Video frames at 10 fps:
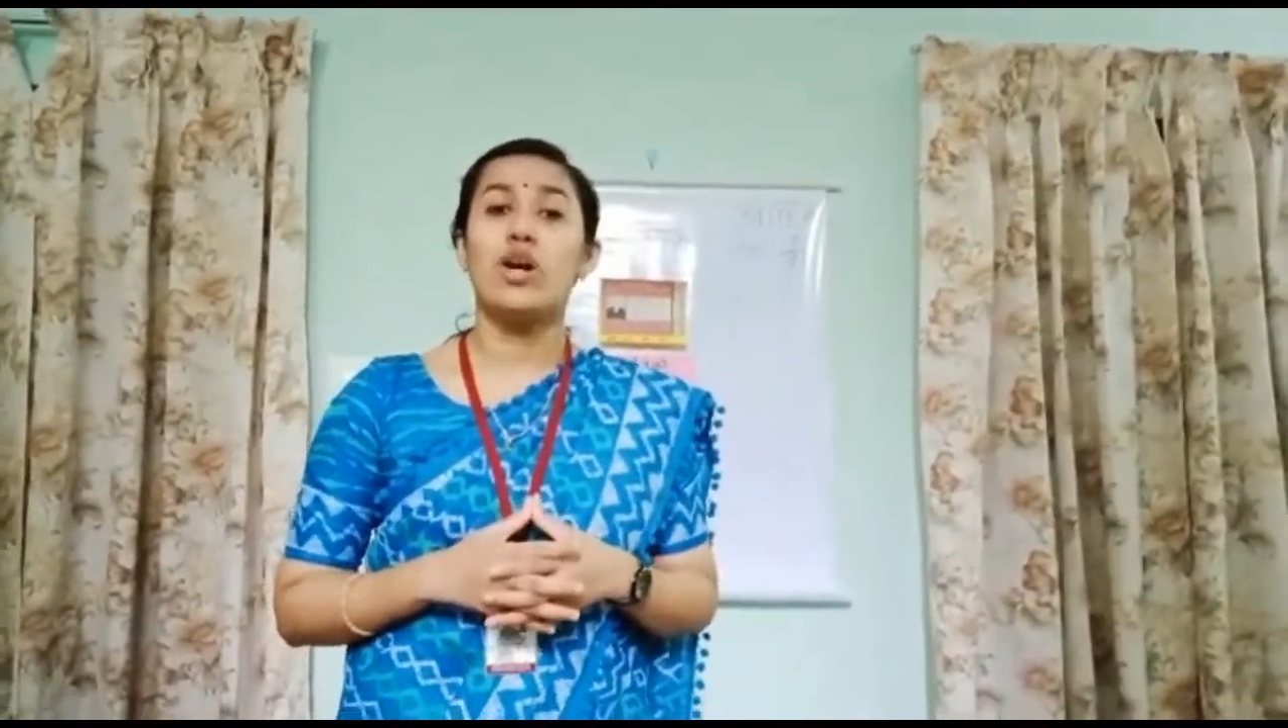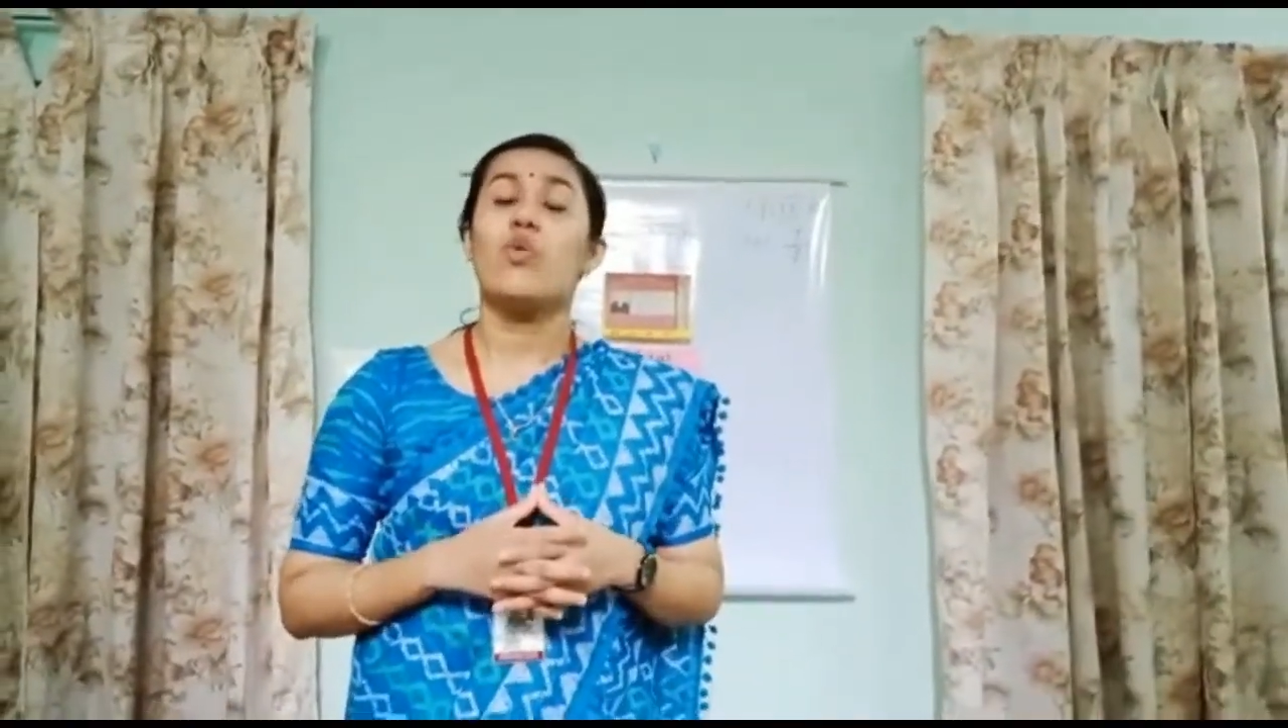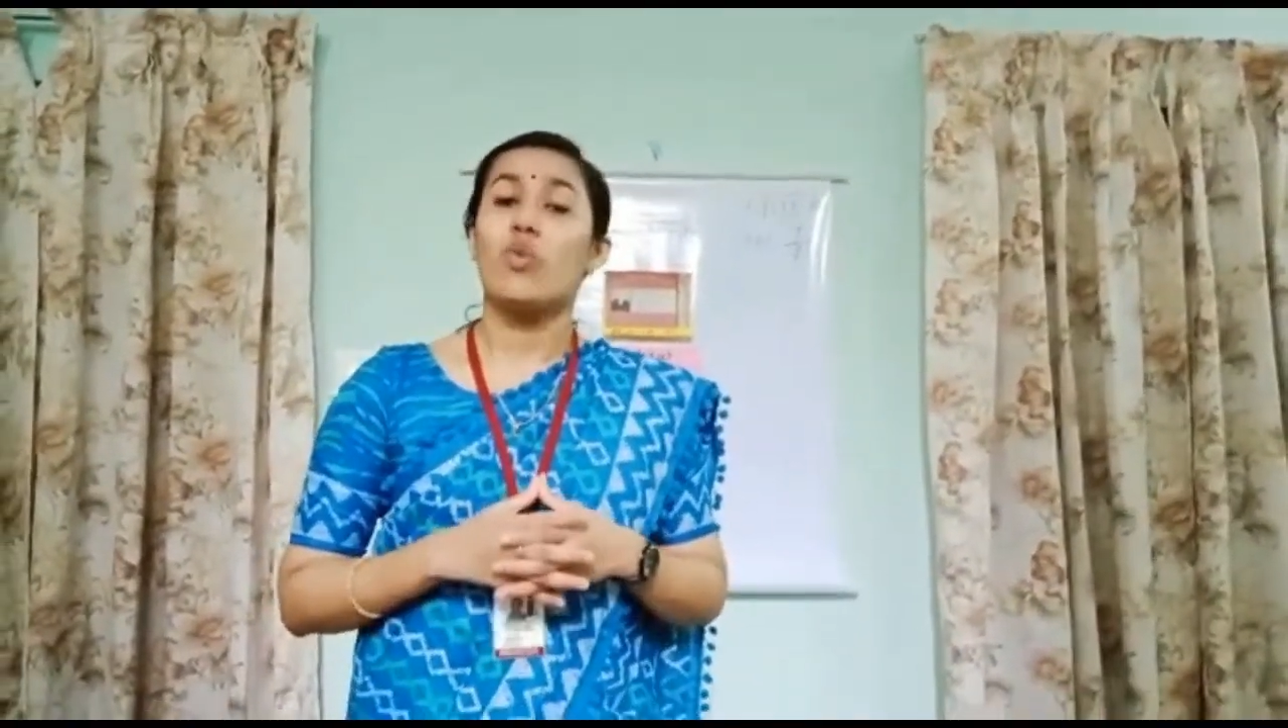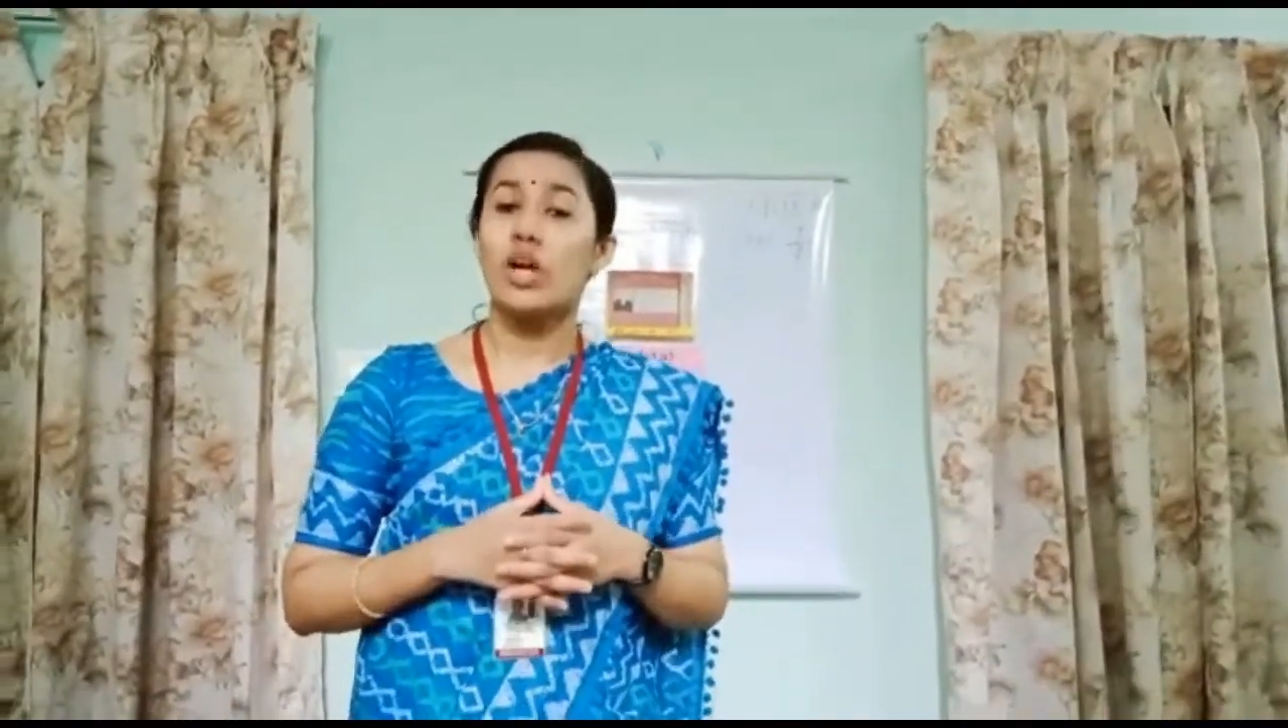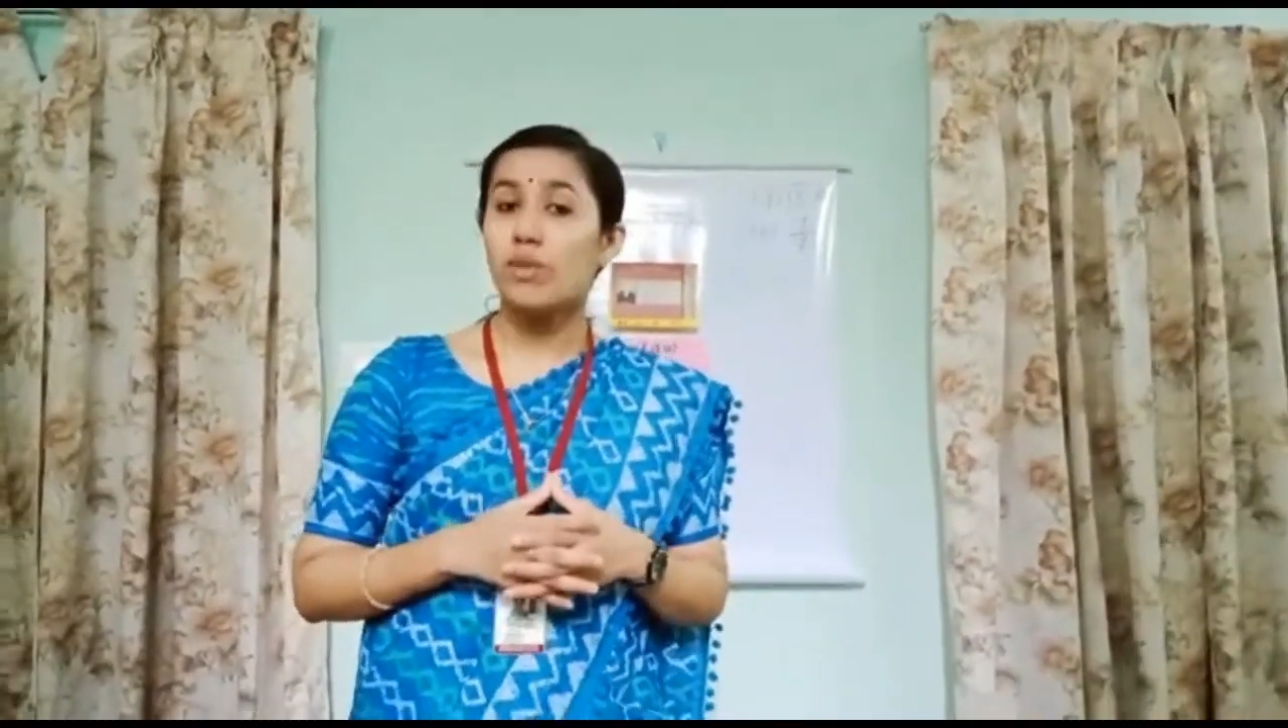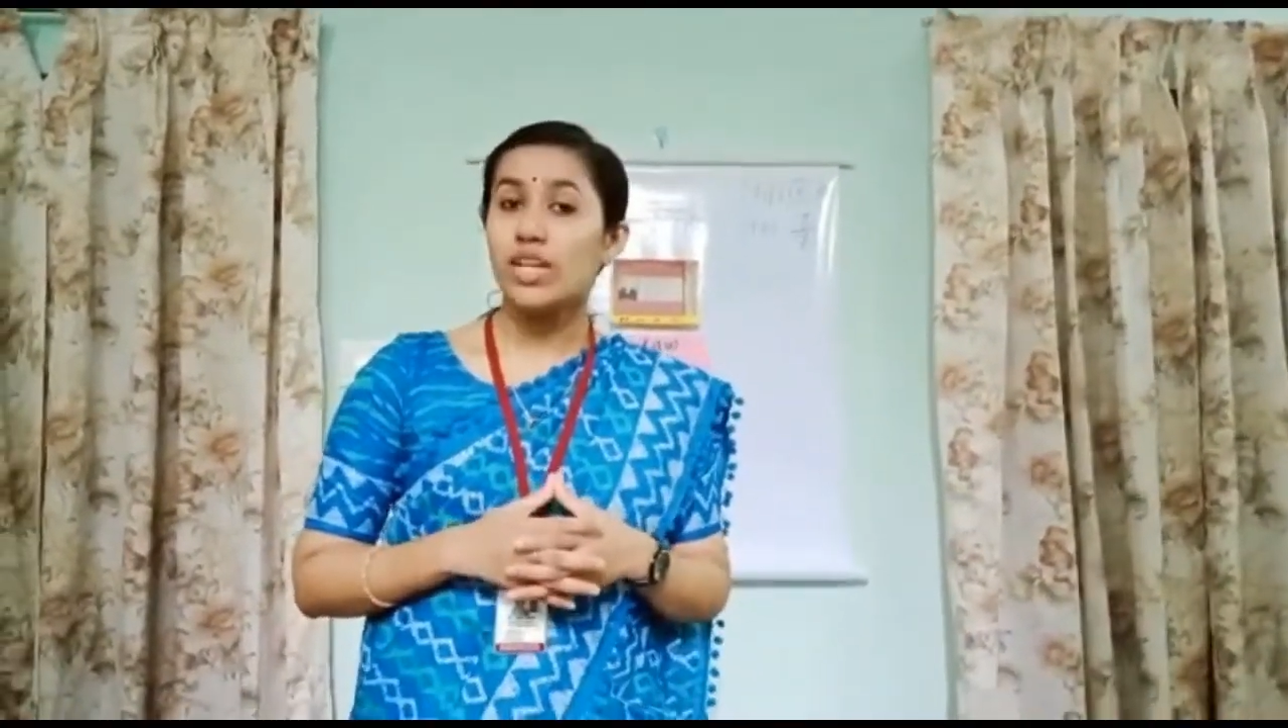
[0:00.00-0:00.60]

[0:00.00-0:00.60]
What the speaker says: 1 by